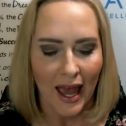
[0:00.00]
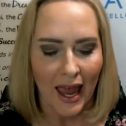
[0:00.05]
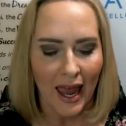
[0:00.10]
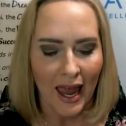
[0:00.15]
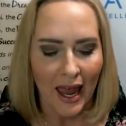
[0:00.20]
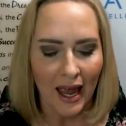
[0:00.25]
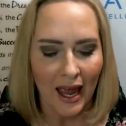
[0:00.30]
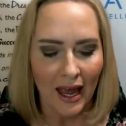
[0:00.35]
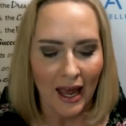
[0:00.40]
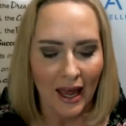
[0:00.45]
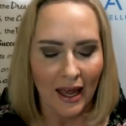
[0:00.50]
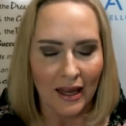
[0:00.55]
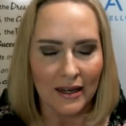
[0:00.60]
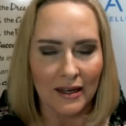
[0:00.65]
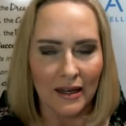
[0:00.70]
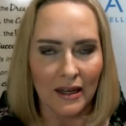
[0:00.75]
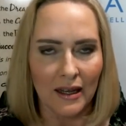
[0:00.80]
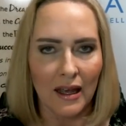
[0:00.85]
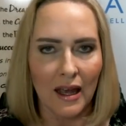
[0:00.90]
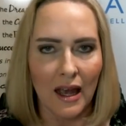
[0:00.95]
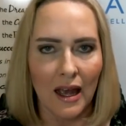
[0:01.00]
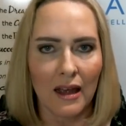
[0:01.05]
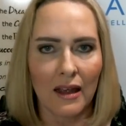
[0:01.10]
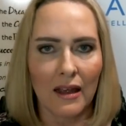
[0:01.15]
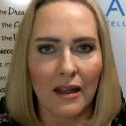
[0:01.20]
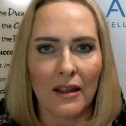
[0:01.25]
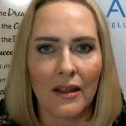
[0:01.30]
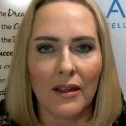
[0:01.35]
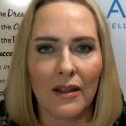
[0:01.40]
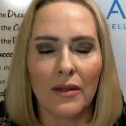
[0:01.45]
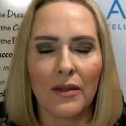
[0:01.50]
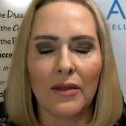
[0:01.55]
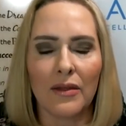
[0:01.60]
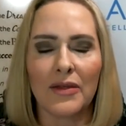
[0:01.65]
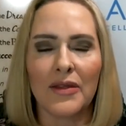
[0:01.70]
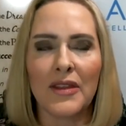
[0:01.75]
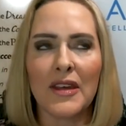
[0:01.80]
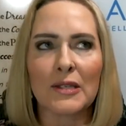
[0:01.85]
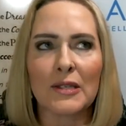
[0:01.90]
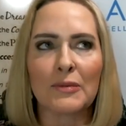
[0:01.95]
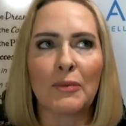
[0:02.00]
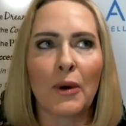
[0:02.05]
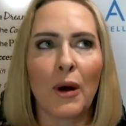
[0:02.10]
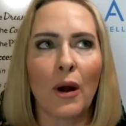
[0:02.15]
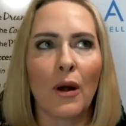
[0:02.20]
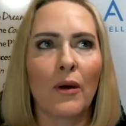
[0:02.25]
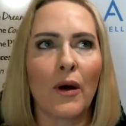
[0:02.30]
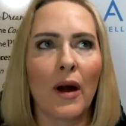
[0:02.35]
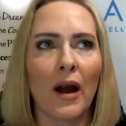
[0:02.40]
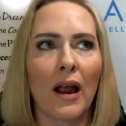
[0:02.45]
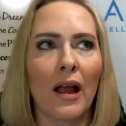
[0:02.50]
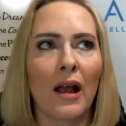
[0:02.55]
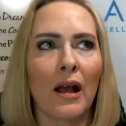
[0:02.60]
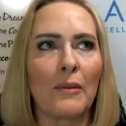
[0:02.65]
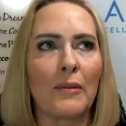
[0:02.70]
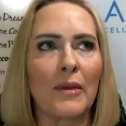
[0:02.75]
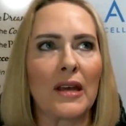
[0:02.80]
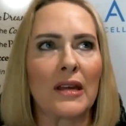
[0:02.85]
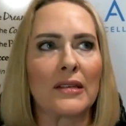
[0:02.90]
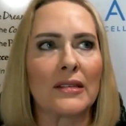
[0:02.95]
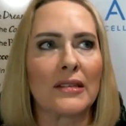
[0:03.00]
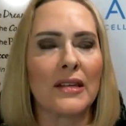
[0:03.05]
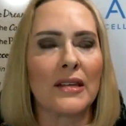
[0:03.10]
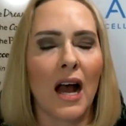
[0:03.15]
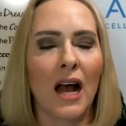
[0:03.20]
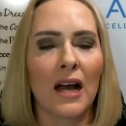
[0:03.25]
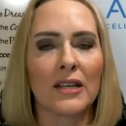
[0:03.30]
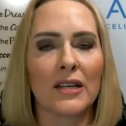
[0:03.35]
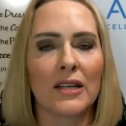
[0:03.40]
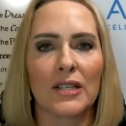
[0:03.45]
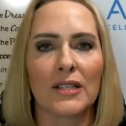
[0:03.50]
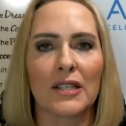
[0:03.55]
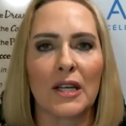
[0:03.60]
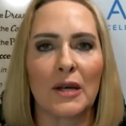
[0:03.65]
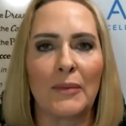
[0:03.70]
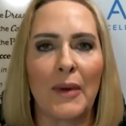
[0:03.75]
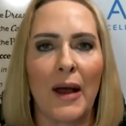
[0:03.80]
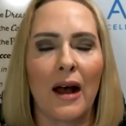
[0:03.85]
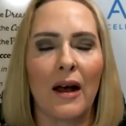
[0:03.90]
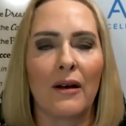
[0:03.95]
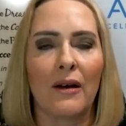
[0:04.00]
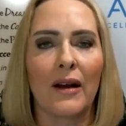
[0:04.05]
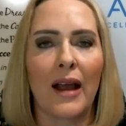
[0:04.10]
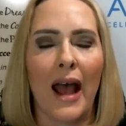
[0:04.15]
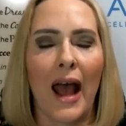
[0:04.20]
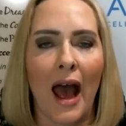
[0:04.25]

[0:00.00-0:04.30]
And this program is not just about